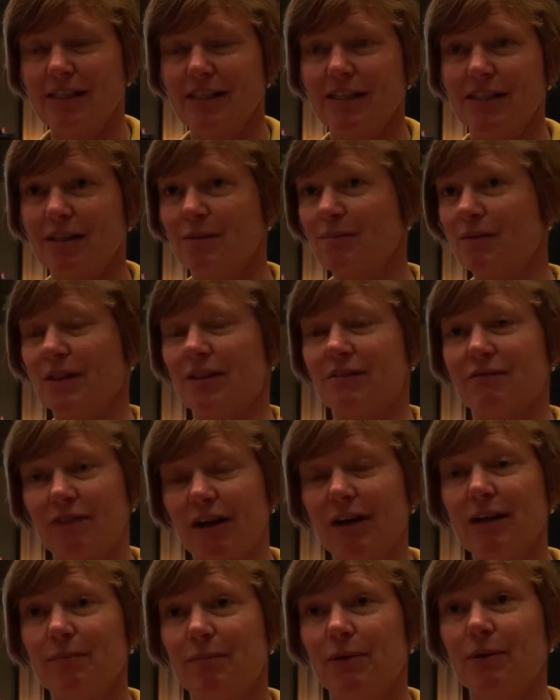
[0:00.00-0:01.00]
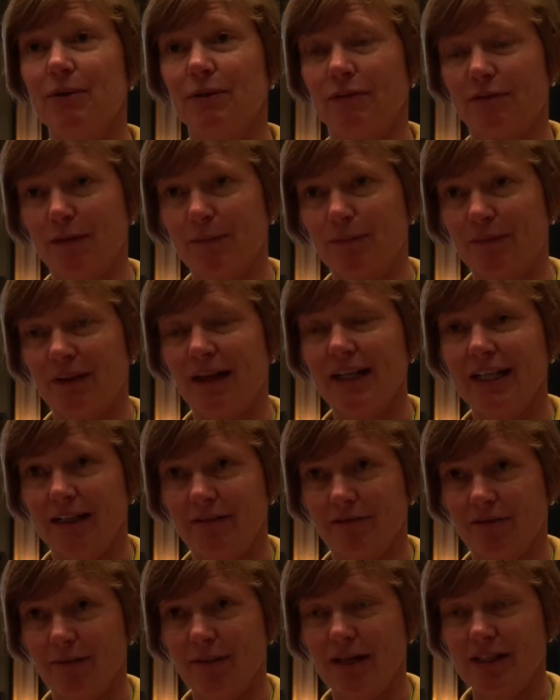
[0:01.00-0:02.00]
systems are very important for providing
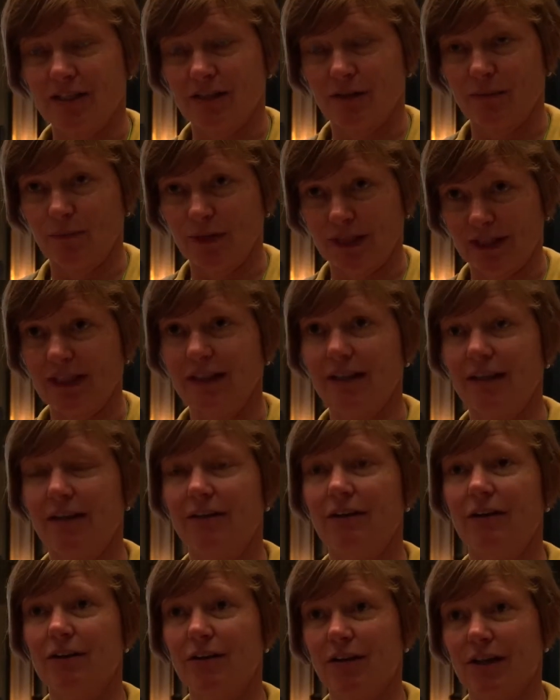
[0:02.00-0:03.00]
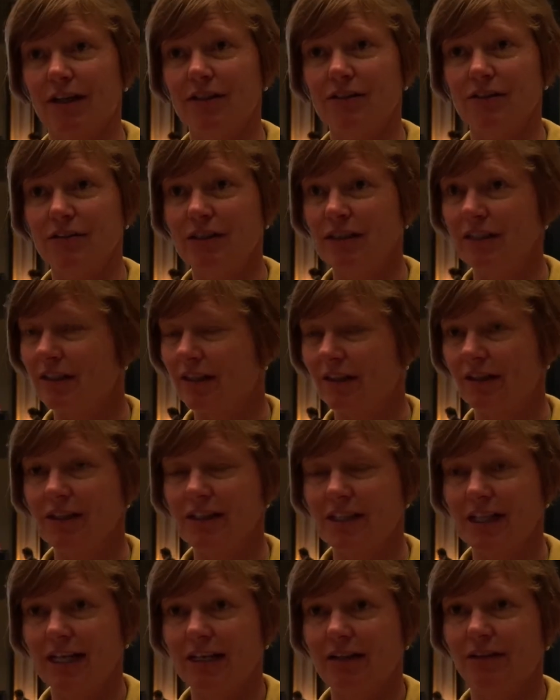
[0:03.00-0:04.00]
information within their own country to their own
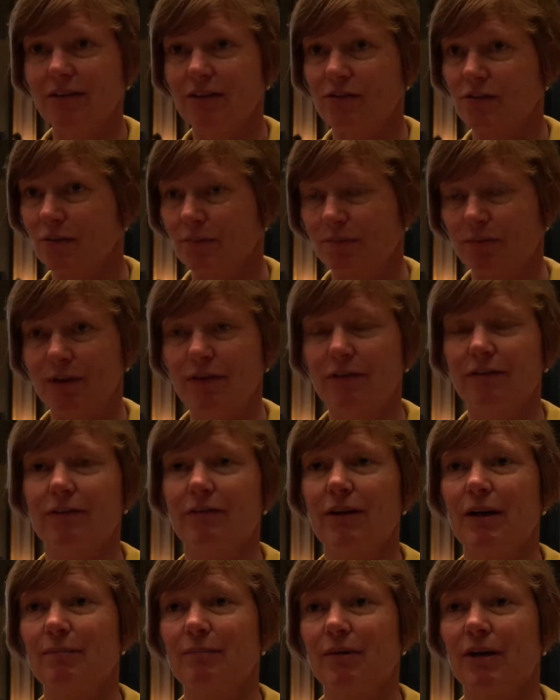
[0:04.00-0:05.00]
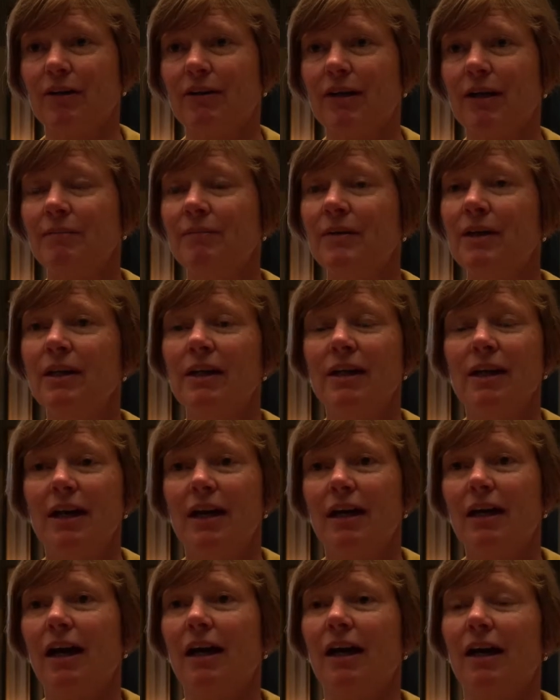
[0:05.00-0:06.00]
stakeholders to improve the REDD program.
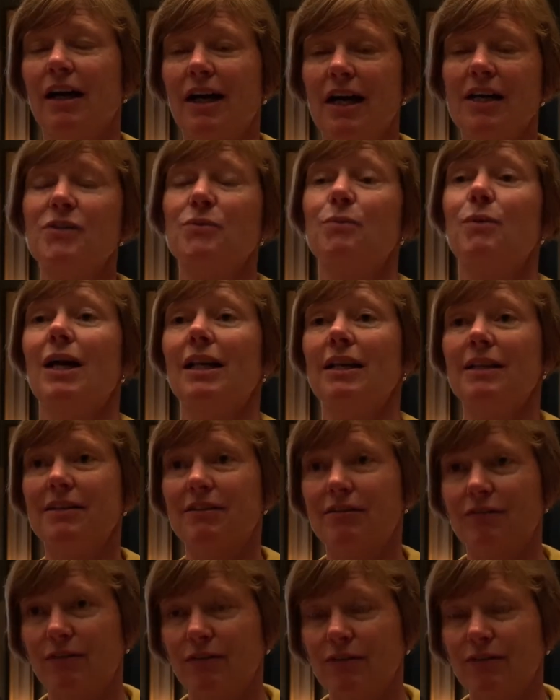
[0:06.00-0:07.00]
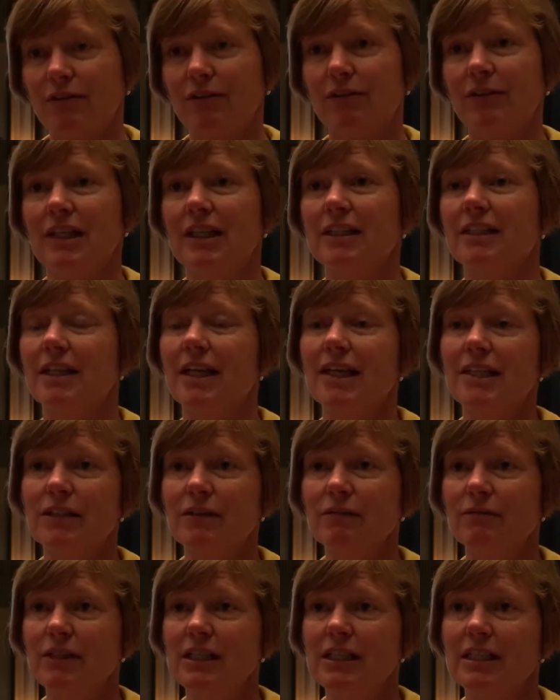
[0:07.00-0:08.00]
As well as for
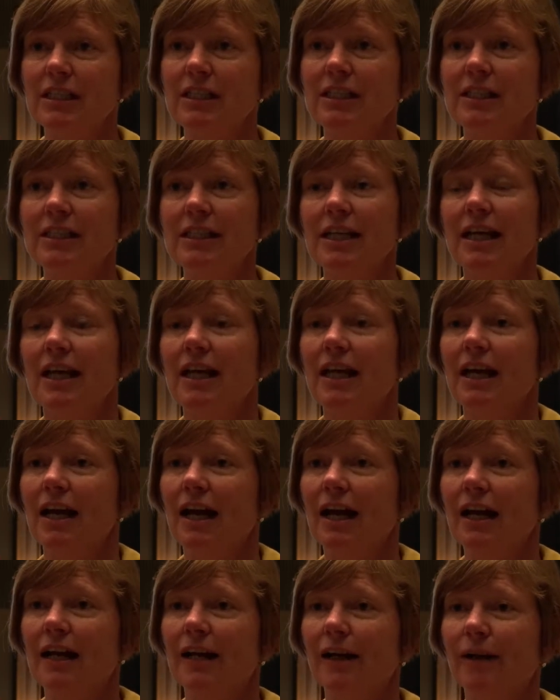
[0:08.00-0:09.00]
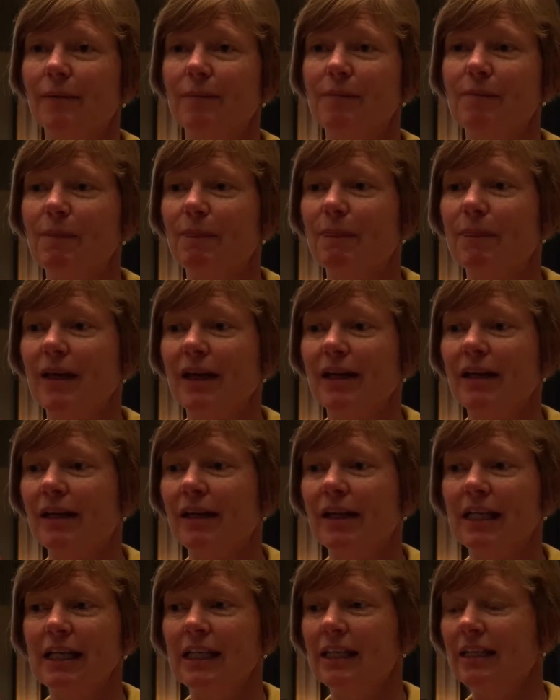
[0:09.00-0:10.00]
international reasons.
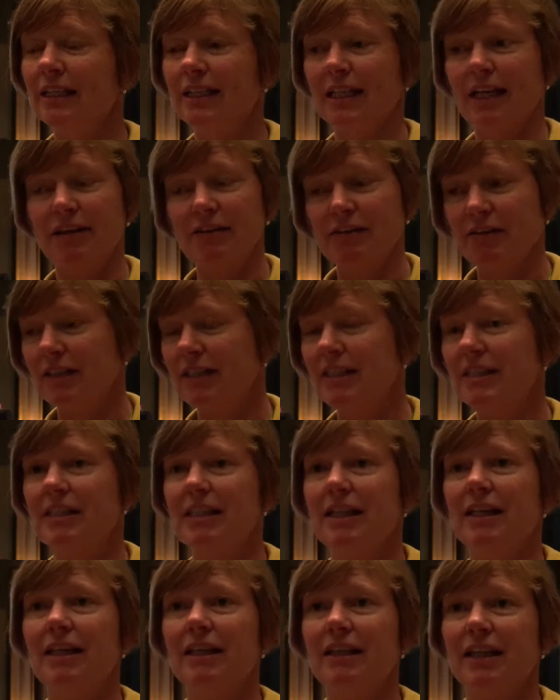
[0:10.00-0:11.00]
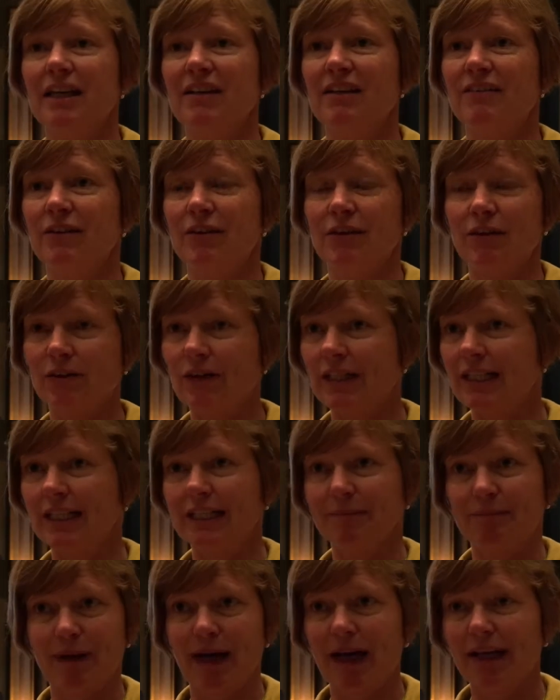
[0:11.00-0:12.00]
In Indonesia, they are already
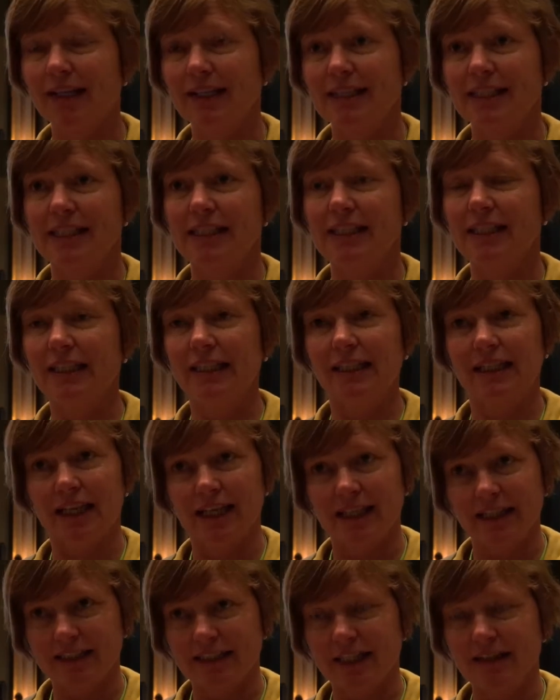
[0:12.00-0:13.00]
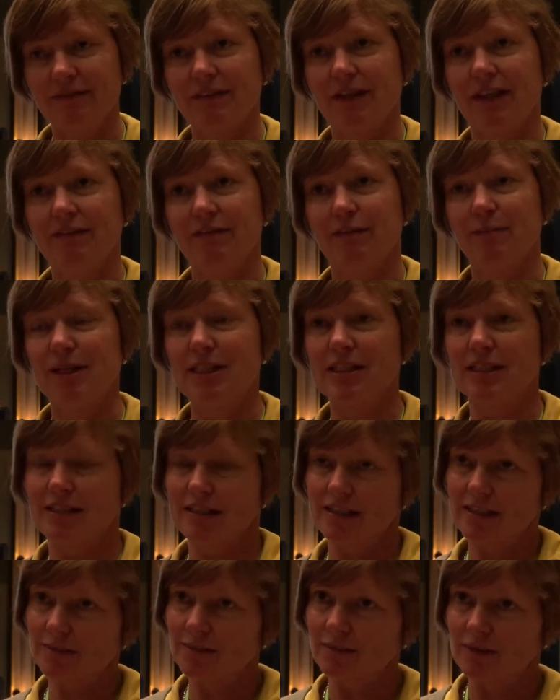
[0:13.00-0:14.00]
piloting their safeguard information
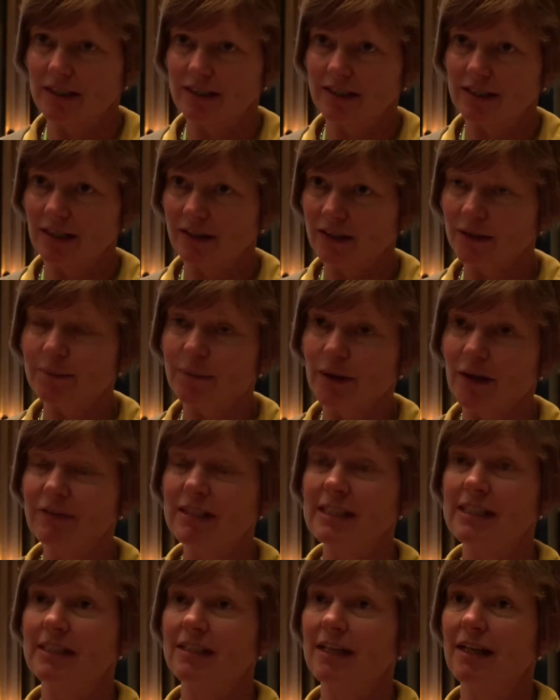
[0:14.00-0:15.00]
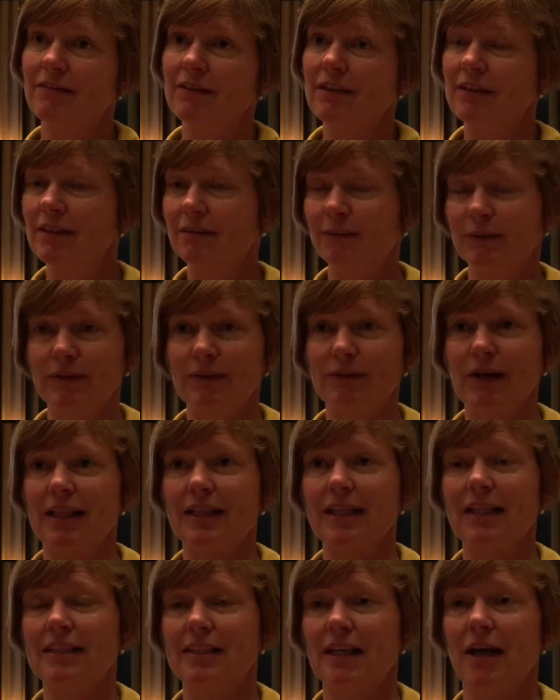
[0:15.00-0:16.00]
system at the province level. We had
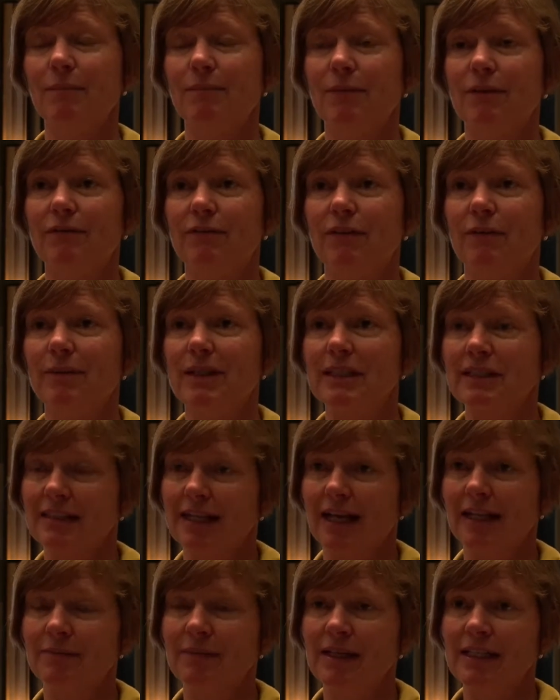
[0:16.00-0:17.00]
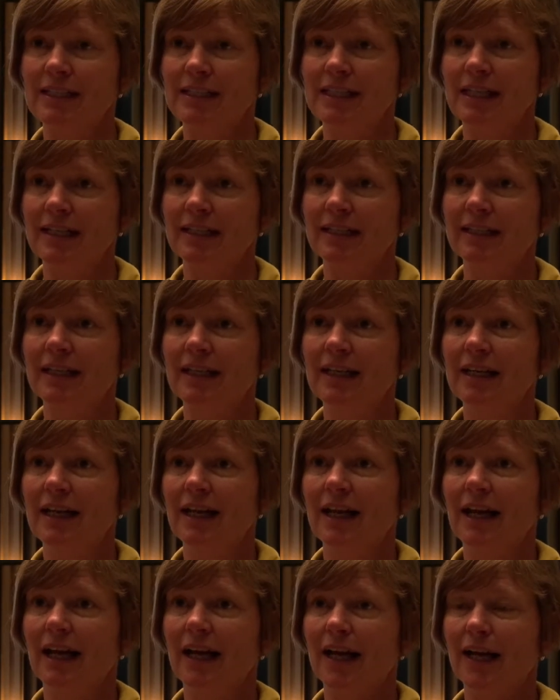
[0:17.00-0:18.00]
the example from East Kalimantan,
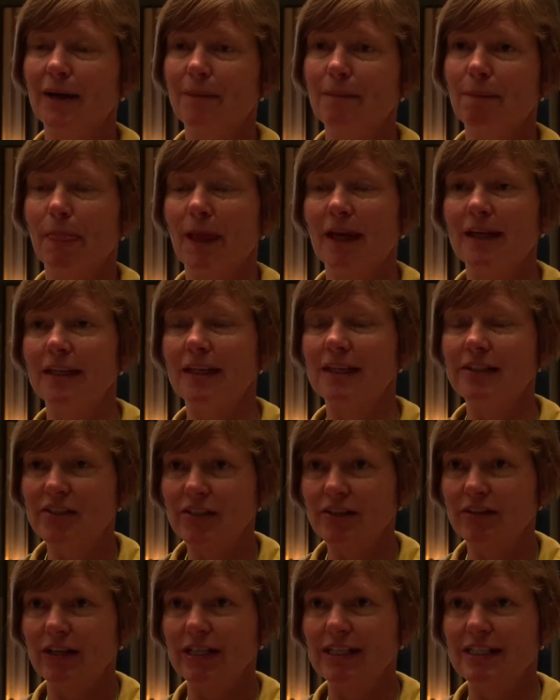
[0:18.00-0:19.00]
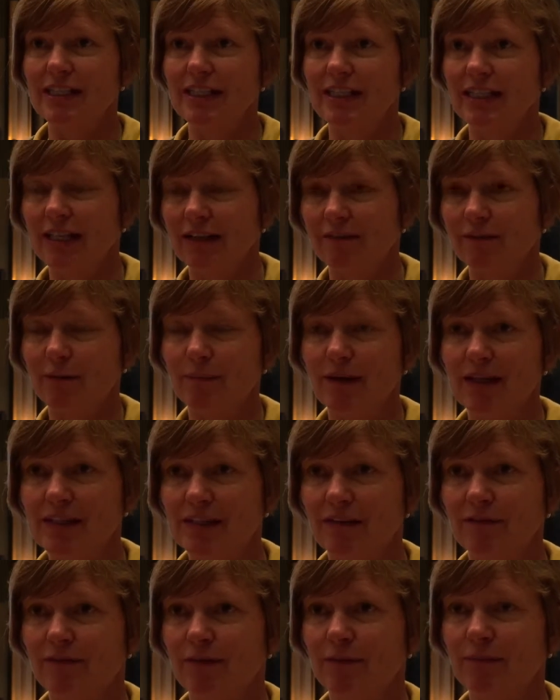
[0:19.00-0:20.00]
and integrating
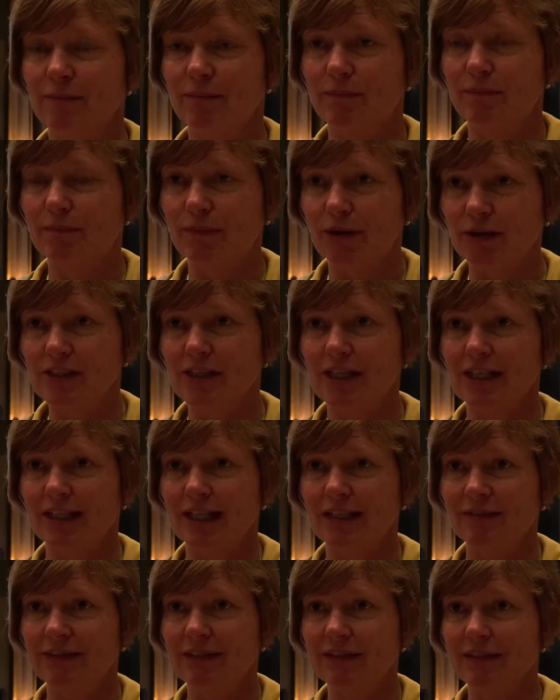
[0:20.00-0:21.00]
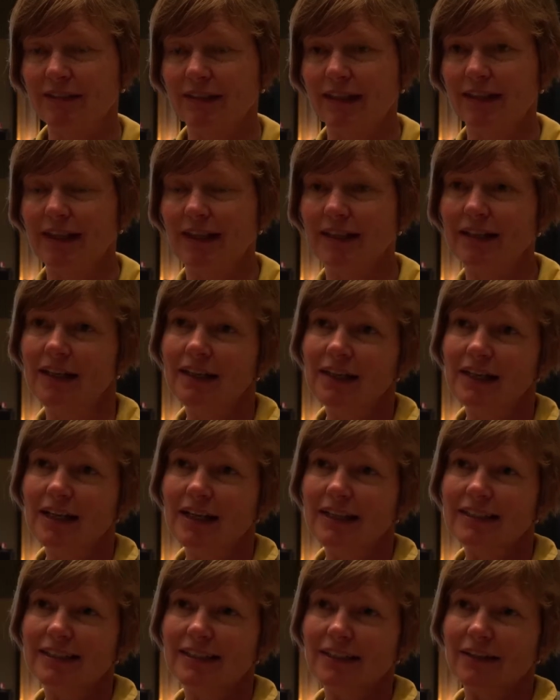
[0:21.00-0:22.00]
information from project levels and then,
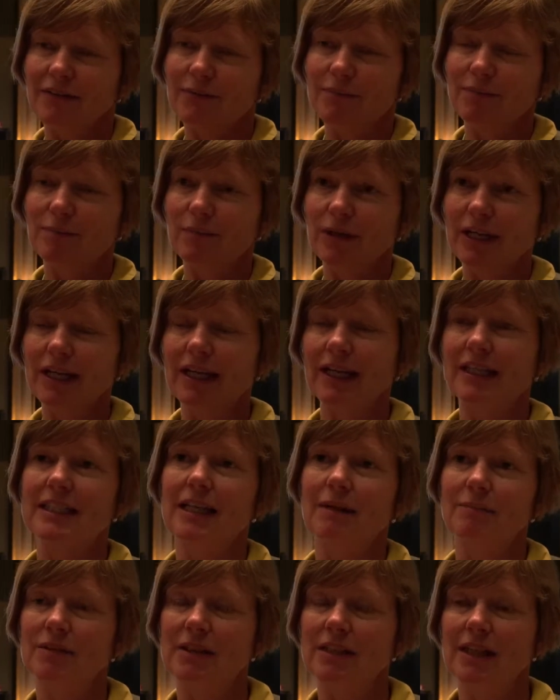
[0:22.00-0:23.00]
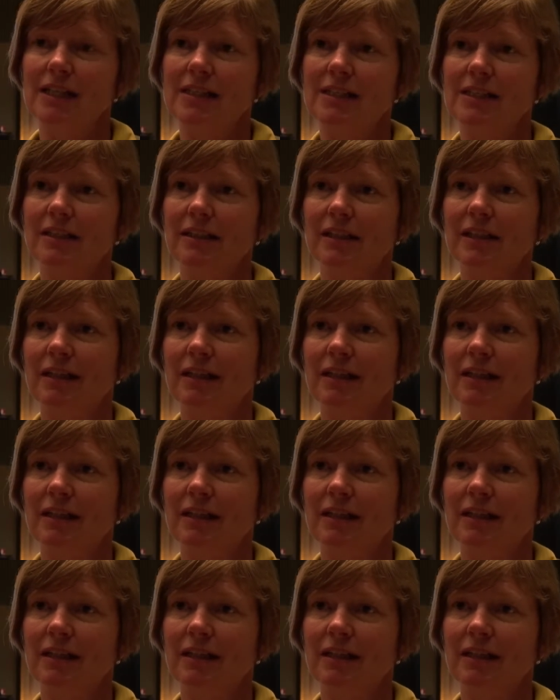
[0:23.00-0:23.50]
you know, bringing it up to national